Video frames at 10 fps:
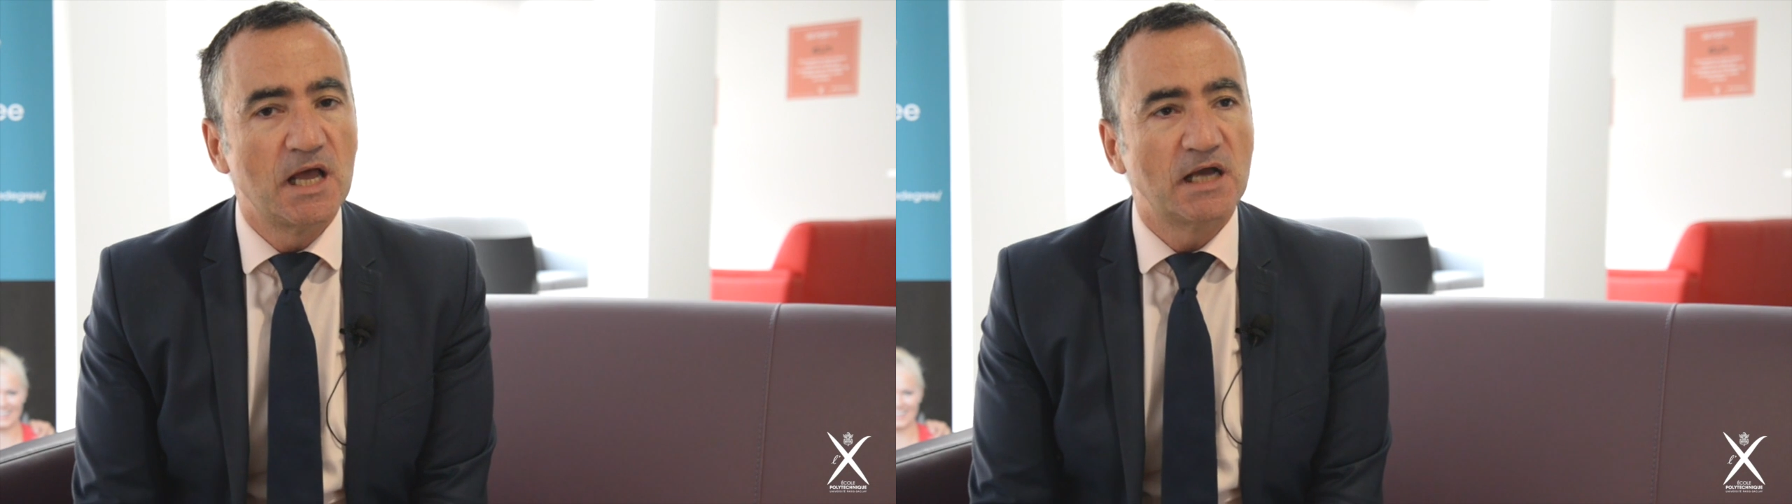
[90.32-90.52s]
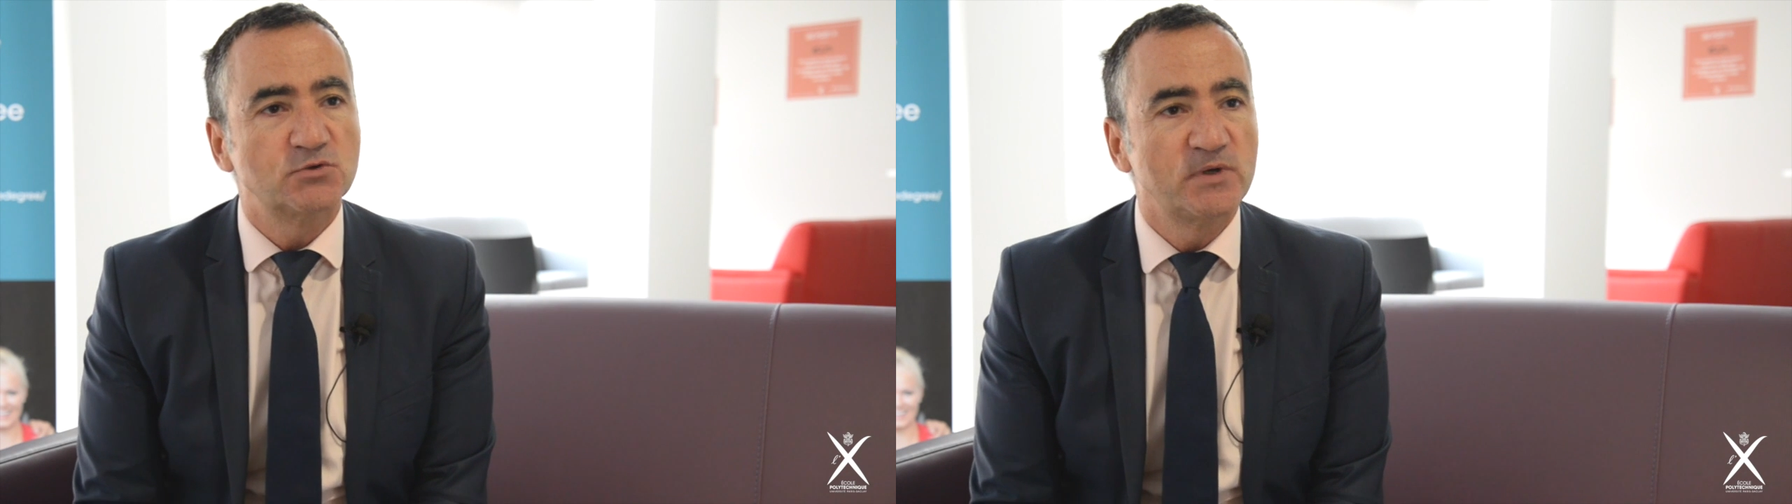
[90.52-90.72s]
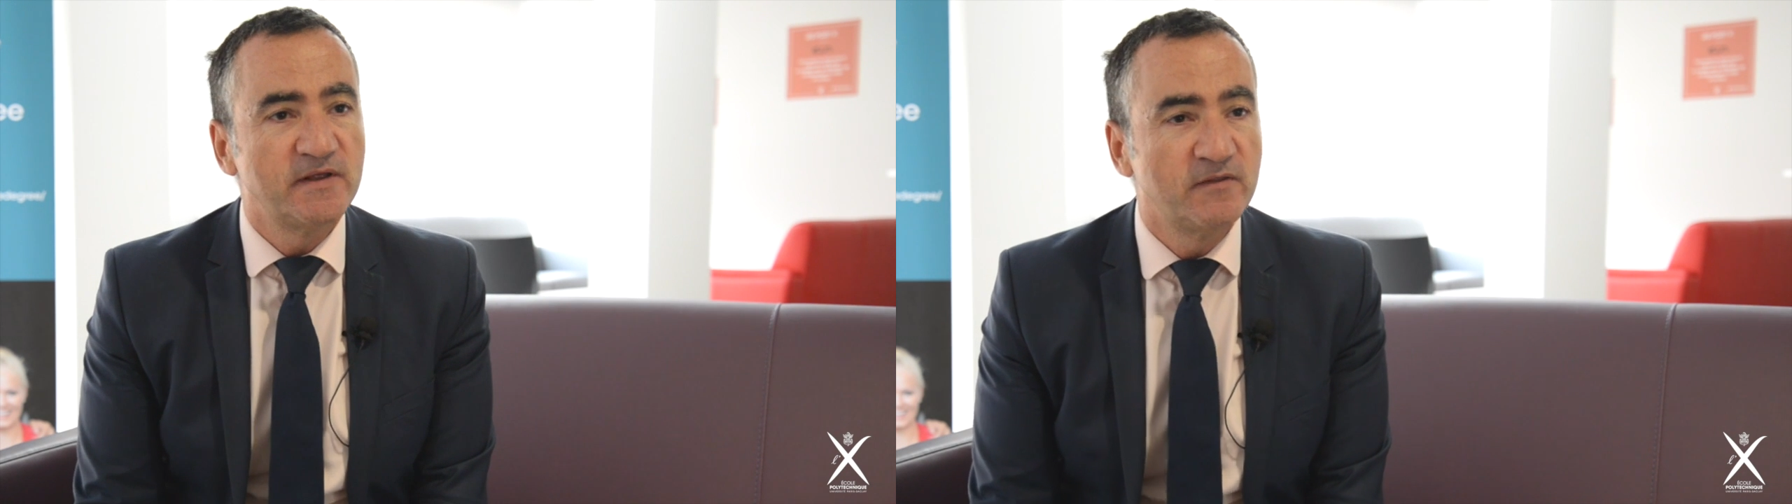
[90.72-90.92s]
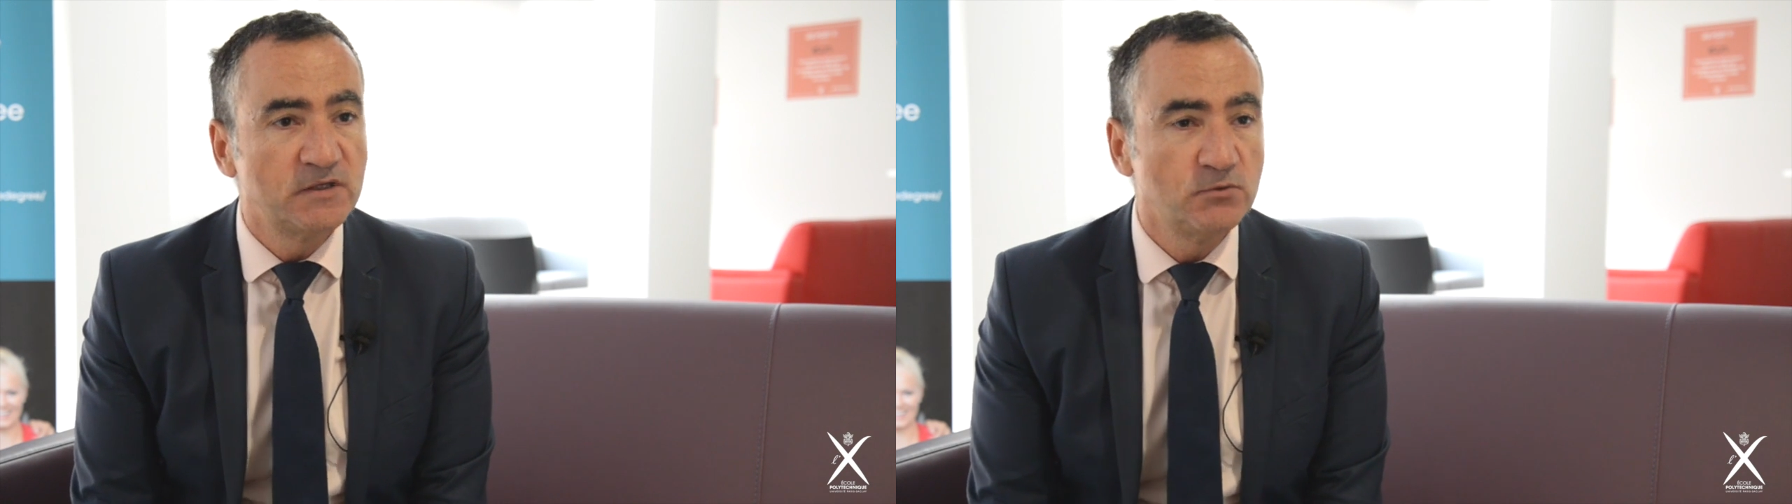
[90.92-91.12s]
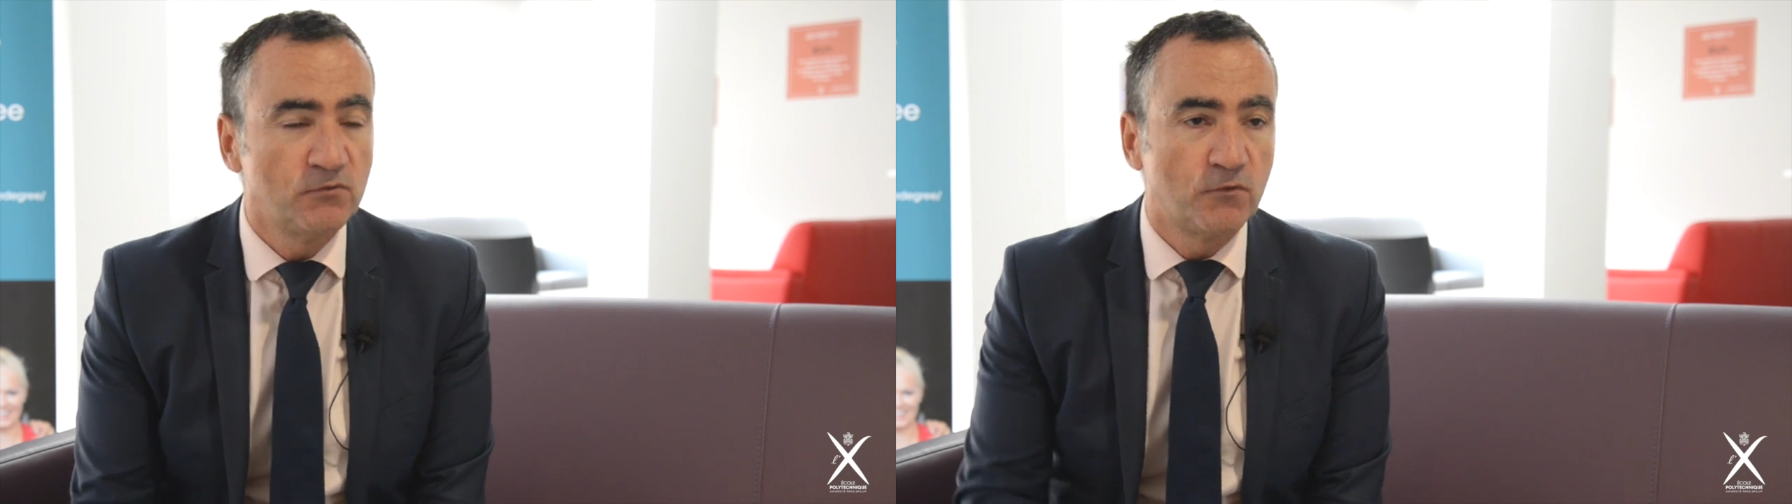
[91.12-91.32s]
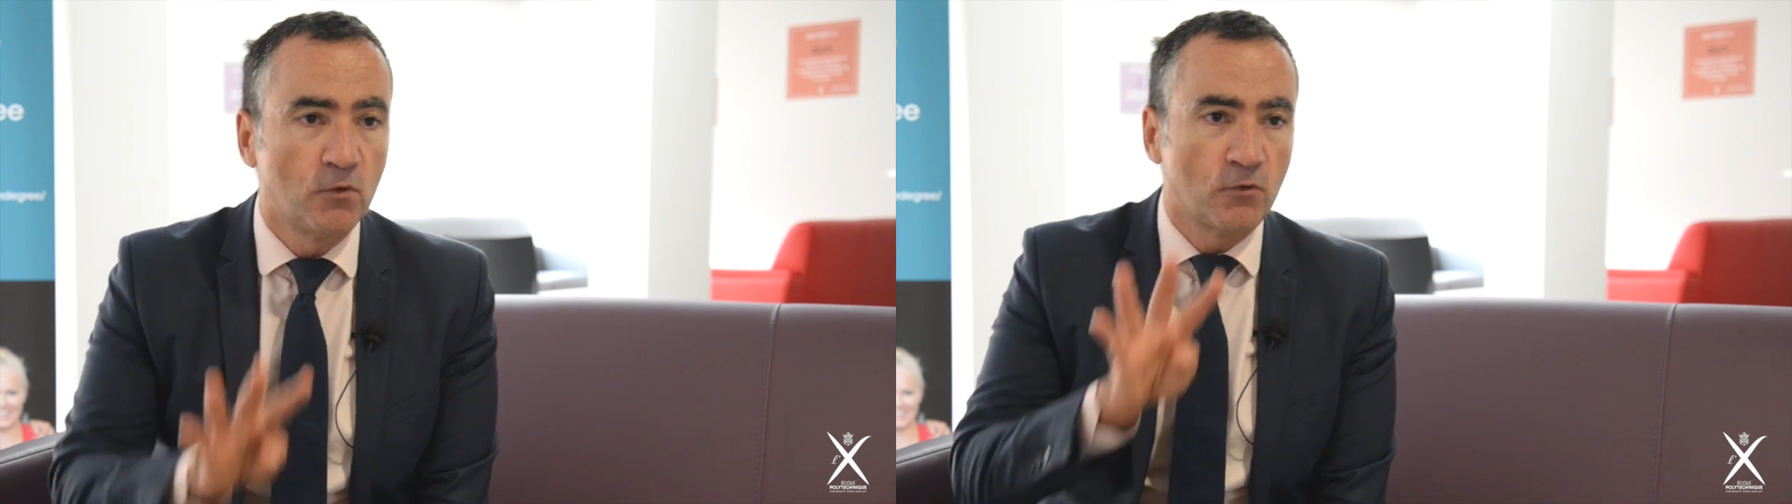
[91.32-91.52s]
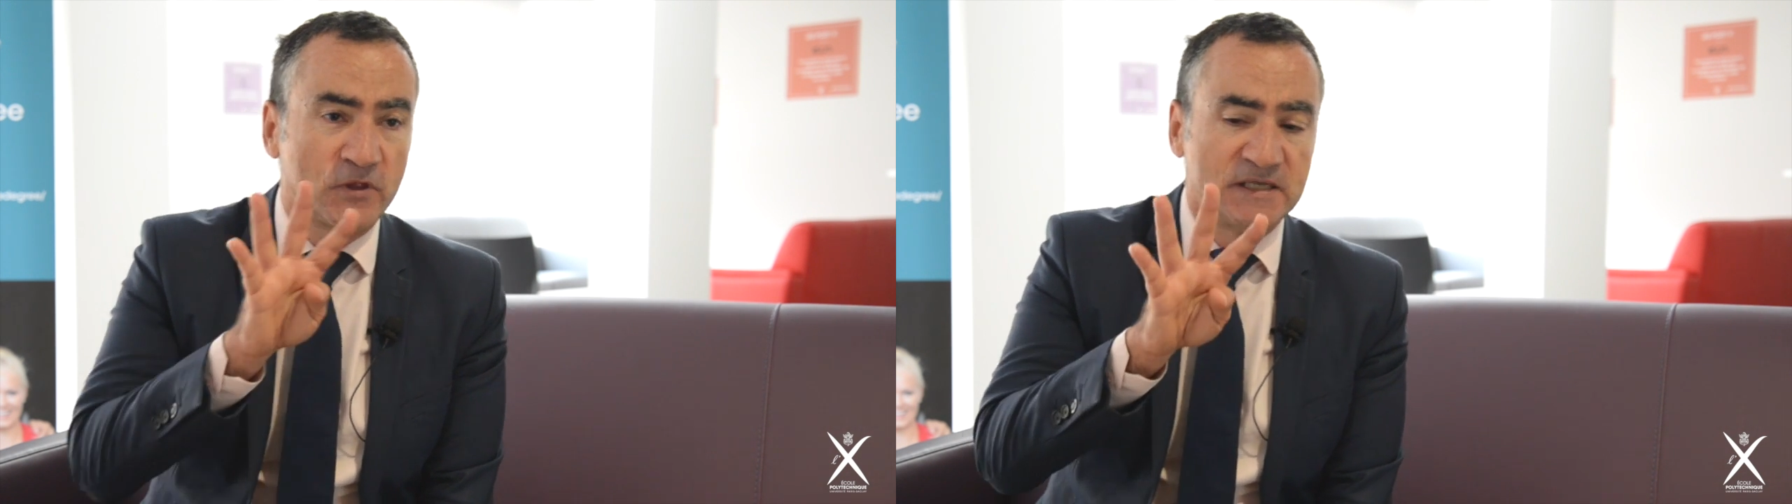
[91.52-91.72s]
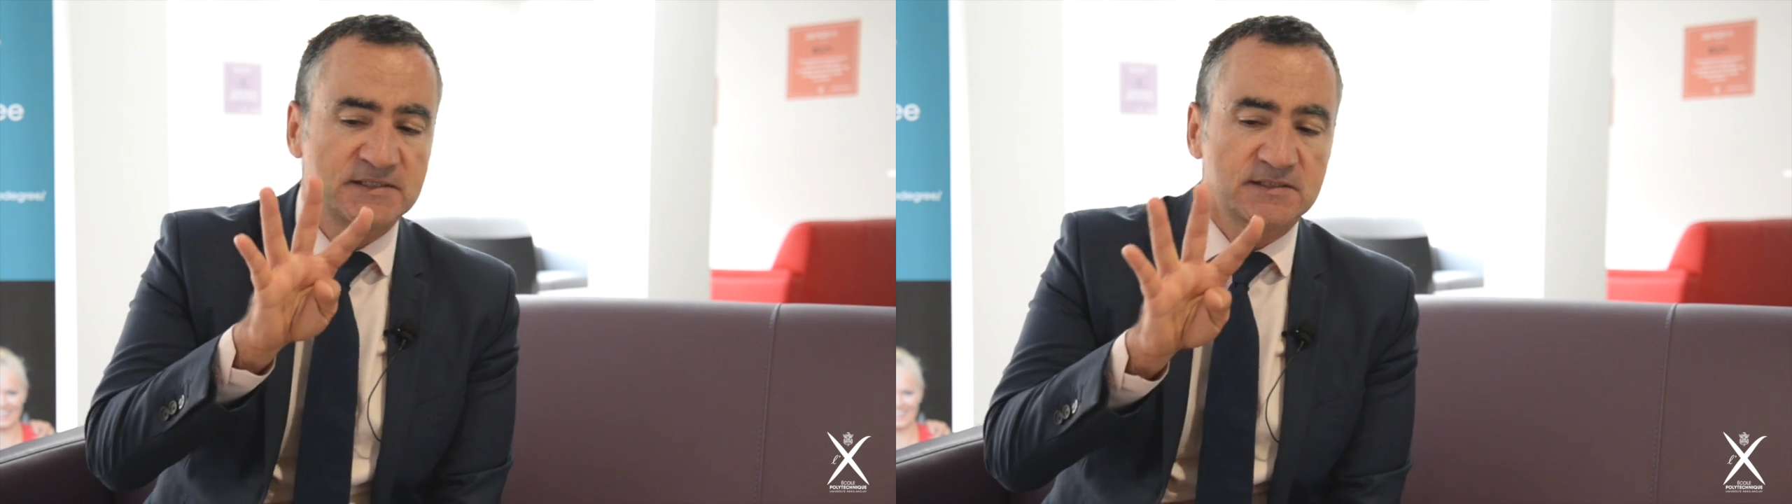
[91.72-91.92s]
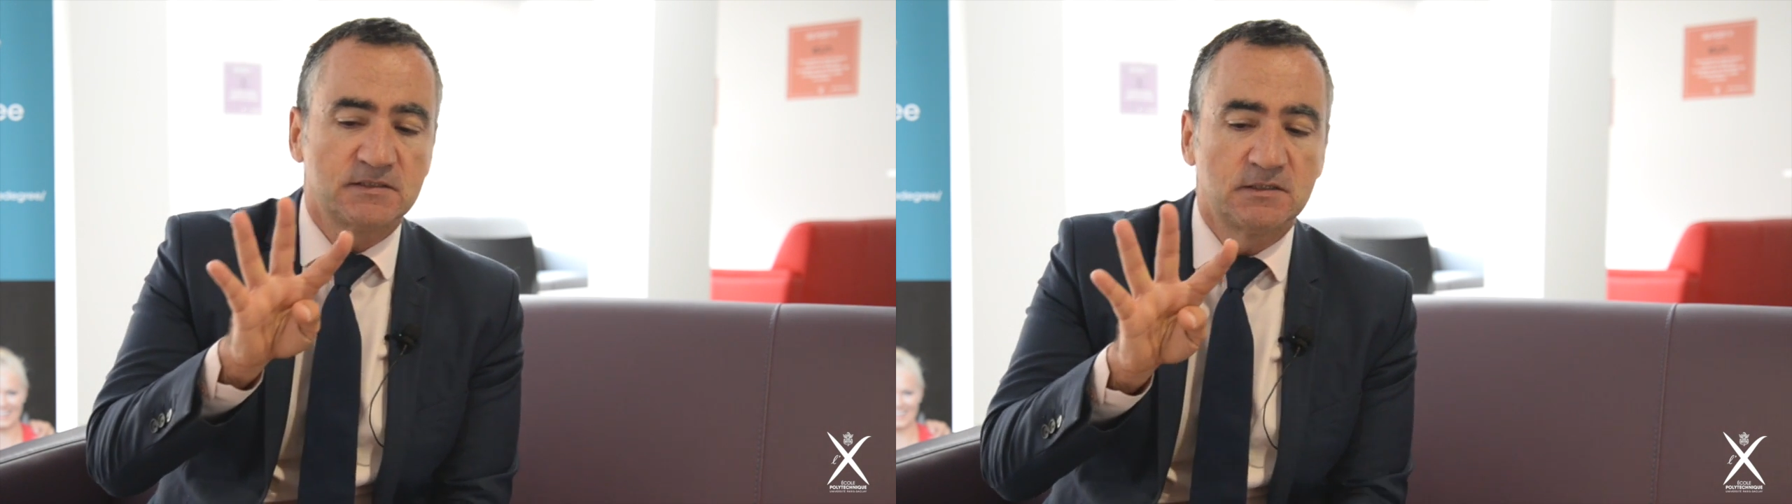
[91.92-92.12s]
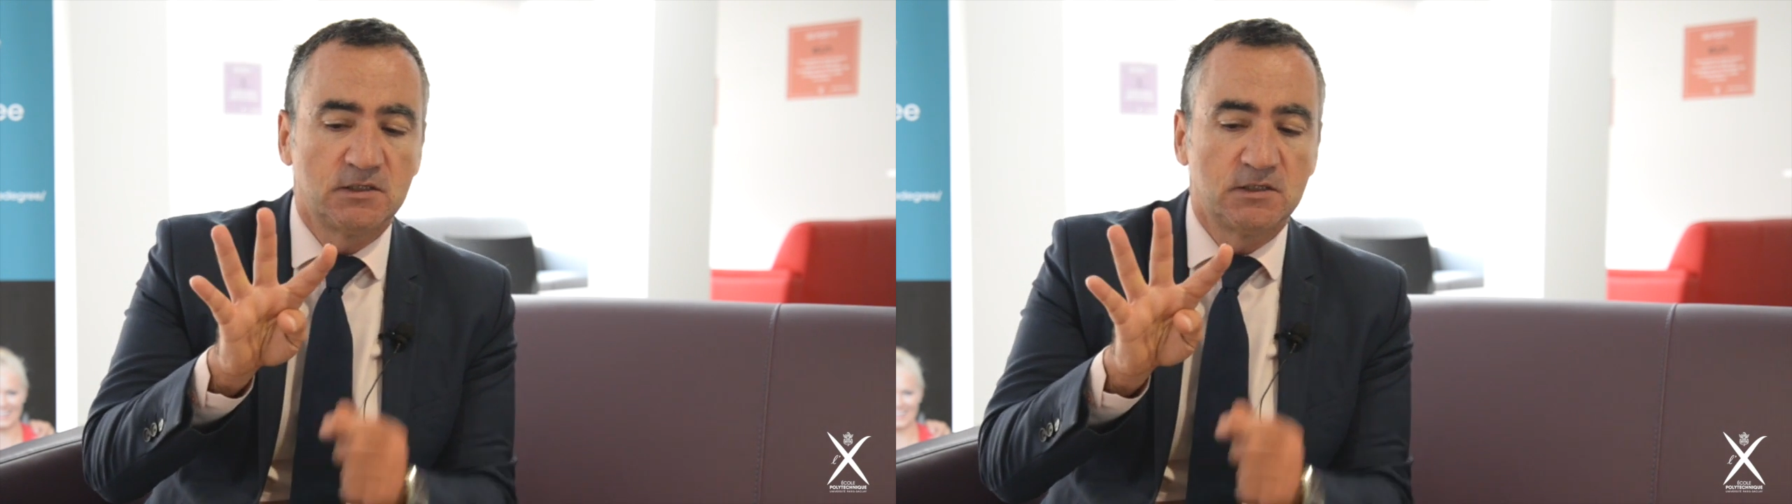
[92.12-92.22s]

Actually, they do four things.